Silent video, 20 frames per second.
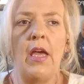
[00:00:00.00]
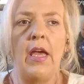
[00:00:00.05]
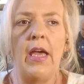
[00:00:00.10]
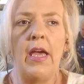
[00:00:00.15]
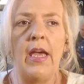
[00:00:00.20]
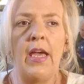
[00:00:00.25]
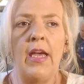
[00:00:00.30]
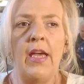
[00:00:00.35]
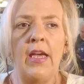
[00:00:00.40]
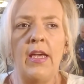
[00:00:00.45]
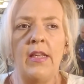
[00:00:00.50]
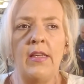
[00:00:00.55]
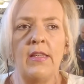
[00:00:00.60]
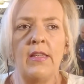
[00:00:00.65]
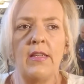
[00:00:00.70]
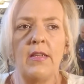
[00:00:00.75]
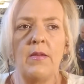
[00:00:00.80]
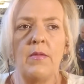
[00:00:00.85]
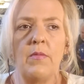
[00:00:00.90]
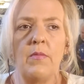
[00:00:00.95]

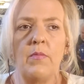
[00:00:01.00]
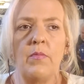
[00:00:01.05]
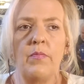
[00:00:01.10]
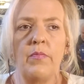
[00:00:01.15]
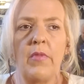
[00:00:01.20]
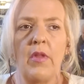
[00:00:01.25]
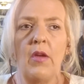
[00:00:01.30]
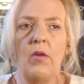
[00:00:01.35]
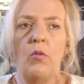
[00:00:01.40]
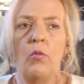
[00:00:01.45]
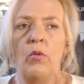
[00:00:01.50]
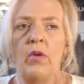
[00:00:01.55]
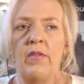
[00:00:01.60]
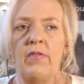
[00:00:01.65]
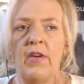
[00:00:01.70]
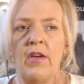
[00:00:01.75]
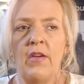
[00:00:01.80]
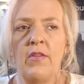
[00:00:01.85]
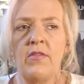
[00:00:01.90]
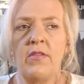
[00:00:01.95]
And
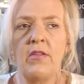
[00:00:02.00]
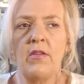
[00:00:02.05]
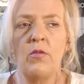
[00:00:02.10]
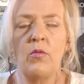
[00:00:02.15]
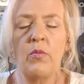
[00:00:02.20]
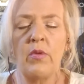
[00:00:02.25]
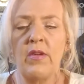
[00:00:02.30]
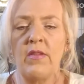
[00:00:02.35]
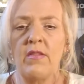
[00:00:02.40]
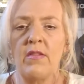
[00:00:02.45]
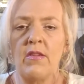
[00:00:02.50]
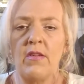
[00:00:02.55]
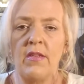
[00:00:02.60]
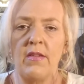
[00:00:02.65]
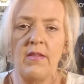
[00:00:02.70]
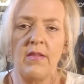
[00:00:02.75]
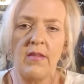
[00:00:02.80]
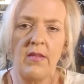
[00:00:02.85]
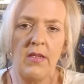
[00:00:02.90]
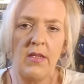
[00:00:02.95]
we've also recently
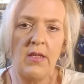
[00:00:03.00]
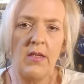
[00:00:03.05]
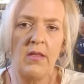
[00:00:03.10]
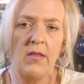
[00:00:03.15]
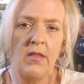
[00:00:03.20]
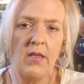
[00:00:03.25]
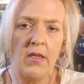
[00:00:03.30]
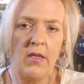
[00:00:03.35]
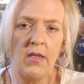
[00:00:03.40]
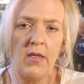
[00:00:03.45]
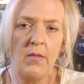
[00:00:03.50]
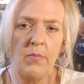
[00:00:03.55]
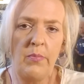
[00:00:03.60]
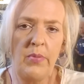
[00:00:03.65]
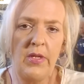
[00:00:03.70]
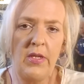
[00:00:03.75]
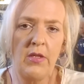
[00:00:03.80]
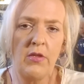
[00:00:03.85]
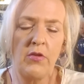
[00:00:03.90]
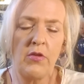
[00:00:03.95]
seen the
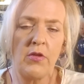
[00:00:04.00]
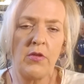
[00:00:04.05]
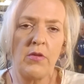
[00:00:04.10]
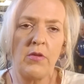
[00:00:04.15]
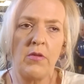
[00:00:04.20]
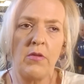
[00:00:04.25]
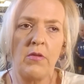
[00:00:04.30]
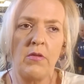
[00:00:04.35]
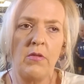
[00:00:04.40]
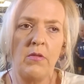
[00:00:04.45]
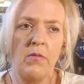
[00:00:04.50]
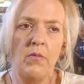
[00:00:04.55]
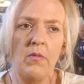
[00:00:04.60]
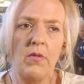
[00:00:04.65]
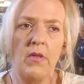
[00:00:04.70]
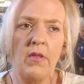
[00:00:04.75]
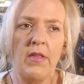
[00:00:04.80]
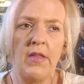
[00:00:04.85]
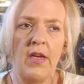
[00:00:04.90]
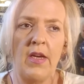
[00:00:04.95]
picture
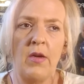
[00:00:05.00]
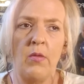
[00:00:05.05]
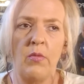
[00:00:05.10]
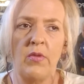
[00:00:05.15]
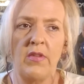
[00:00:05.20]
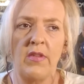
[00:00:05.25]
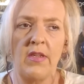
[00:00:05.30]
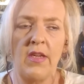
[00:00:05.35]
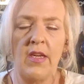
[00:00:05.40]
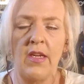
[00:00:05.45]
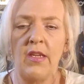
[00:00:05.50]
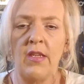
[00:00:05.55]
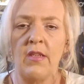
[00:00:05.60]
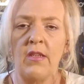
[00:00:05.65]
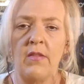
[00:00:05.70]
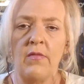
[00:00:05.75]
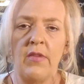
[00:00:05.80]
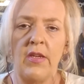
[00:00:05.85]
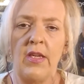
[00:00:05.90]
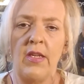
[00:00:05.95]
that was taken
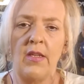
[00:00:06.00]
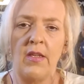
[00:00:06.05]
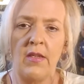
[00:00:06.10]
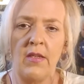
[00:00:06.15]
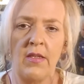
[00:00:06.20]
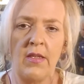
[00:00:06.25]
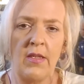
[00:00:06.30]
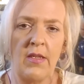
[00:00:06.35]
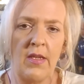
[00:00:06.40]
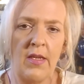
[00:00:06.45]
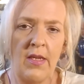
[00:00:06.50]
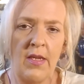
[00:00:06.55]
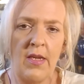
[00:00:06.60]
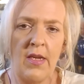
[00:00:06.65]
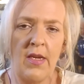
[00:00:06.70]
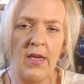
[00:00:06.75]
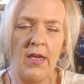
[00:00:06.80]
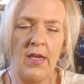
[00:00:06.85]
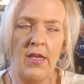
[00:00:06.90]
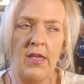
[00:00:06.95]
of Elon and
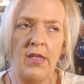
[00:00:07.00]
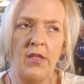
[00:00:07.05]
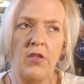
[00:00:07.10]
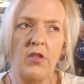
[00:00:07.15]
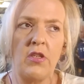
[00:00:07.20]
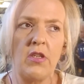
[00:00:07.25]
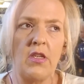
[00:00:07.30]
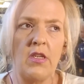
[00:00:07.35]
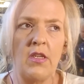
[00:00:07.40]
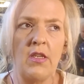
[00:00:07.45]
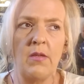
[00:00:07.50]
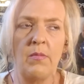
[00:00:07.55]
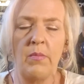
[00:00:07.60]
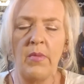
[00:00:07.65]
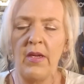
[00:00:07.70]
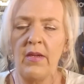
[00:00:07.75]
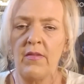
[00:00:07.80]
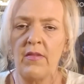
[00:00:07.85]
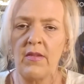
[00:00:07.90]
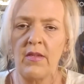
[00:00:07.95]
AH in
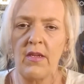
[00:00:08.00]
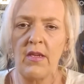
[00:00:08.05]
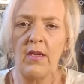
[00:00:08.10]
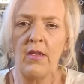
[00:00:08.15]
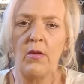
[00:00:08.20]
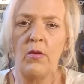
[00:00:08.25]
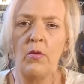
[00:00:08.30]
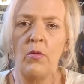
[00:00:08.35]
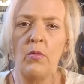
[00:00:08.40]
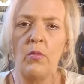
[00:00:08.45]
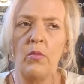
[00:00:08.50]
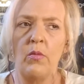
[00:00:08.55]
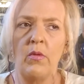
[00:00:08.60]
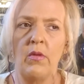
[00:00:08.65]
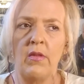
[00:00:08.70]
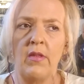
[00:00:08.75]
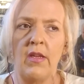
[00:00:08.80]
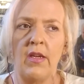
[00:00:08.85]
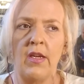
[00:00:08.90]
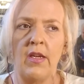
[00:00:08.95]
Mexico
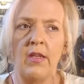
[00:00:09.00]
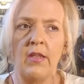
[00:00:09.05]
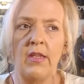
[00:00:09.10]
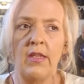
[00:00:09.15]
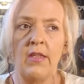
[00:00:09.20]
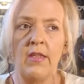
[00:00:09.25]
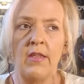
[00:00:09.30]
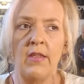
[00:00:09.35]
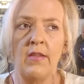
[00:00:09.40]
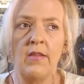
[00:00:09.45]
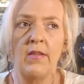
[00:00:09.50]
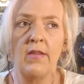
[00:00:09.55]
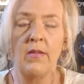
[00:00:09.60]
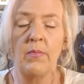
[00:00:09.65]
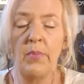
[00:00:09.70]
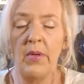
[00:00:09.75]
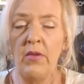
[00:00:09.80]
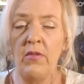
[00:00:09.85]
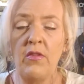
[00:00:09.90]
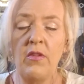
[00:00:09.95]
that is
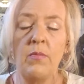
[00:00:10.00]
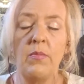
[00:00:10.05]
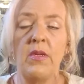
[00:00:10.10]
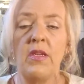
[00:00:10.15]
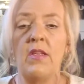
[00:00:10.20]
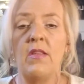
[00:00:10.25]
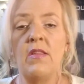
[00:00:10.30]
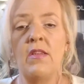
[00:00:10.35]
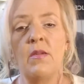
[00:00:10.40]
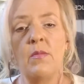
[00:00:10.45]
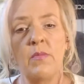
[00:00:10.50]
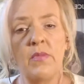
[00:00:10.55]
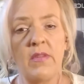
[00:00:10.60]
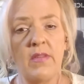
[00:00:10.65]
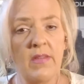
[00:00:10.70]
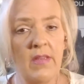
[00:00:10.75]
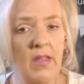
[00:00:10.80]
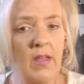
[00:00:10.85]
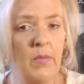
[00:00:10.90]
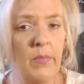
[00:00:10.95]
supposed to be them
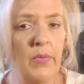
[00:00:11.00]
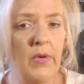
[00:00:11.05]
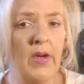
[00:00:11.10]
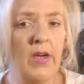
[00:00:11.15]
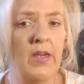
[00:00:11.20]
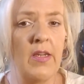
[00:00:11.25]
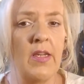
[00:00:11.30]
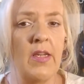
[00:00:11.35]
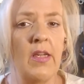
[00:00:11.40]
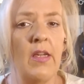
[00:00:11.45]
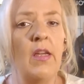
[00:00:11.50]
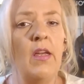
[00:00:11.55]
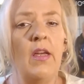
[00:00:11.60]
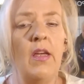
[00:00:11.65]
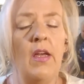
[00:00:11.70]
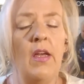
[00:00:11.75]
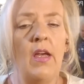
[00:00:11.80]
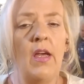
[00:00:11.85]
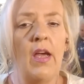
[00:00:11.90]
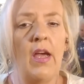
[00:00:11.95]
celebrating
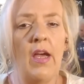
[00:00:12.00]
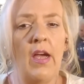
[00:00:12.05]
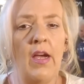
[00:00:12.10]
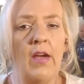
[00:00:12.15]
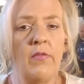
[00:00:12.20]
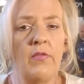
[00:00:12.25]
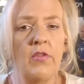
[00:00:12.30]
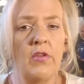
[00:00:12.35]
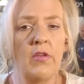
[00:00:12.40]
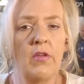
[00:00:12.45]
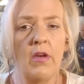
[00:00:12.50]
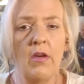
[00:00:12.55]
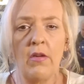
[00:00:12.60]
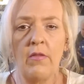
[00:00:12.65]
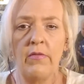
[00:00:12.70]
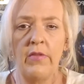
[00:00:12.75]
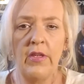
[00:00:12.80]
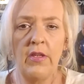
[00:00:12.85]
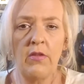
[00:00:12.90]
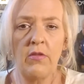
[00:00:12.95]
after
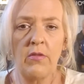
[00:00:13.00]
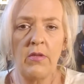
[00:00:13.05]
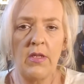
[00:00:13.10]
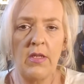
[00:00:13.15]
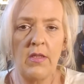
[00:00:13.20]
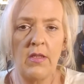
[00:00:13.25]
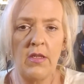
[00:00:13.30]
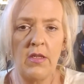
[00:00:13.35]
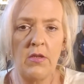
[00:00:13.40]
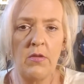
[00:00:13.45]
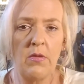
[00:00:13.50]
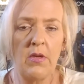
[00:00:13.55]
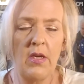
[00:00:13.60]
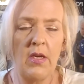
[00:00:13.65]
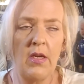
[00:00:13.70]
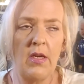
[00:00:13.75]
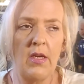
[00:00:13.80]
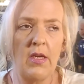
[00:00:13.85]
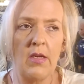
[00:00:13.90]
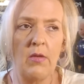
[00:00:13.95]
her victory in the
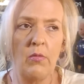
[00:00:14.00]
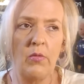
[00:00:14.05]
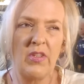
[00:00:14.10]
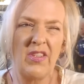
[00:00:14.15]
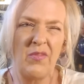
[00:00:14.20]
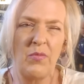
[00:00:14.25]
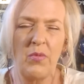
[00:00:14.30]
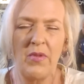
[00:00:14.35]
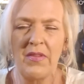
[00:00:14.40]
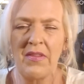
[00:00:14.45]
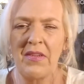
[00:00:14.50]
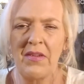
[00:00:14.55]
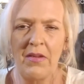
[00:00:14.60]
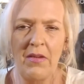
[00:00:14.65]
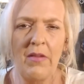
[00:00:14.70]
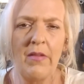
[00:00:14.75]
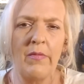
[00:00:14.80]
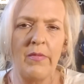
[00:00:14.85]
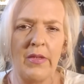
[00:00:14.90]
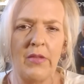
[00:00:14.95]
UK, which wasn't
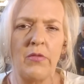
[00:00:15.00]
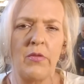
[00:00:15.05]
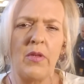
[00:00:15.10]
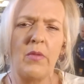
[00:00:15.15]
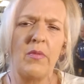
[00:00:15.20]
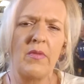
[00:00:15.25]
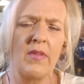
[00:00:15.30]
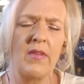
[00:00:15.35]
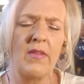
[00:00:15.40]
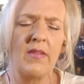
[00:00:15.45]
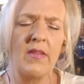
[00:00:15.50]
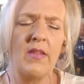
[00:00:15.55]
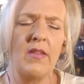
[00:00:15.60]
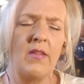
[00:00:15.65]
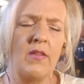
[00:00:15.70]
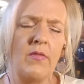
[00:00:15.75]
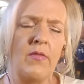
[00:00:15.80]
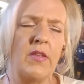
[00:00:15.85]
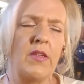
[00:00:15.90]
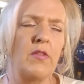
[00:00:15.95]
her victory, it was the
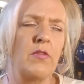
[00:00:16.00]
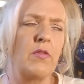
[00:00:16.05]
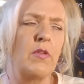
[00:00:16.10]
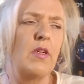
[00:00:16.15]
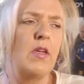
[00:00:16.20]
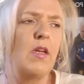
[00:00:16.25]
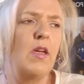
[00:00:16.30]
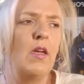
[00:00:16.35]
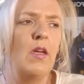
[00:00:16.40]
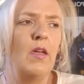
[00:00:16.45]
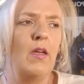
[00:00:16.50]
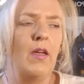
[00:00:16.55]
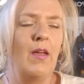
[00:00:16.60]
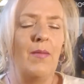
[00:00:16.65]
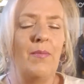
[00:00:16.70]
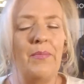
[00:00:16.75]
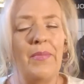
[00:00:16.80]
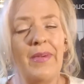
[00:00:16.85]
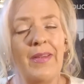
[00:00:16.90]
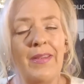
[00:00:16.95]
son's victory.
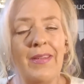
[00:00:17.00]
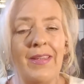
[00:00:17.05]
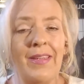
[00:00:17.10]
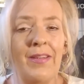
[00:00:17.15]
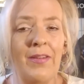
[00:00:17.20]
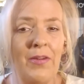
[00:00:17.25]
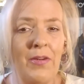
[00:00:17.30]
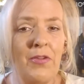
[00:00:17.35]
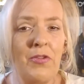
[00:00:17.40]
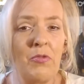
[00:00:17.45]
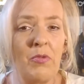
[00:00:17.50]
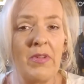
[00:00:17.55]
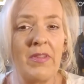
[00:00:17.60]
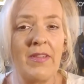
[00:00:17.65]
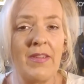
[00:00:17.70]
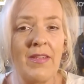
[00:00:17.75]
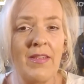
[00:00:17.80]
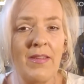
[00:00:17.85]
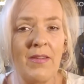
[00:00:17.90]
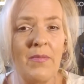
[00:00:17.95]
But in her
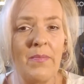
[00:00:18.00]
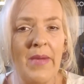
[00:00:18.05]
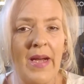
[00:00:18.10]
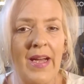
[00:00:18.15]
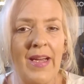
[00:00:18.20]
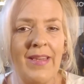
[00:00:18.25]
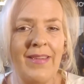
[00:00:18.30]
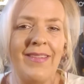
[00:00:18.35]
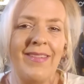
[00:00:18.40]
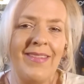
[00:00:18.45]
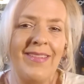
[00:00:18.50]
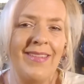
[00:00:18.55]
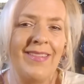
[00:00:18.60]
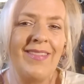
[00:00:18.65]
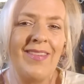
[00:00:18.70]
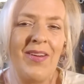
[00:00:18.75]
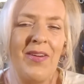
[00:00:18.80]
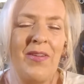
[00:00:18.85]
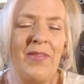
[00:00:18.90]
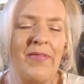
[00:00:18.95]
twisted little mind,
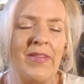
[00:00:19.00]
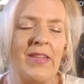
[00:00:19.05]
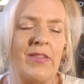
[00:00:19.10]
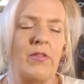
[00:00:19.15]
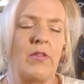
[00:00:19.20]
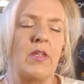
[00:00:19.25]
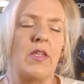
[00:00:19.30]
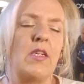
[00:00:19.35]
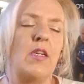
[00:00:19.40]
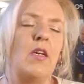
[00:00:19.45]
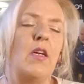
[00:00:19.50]
it's her victory.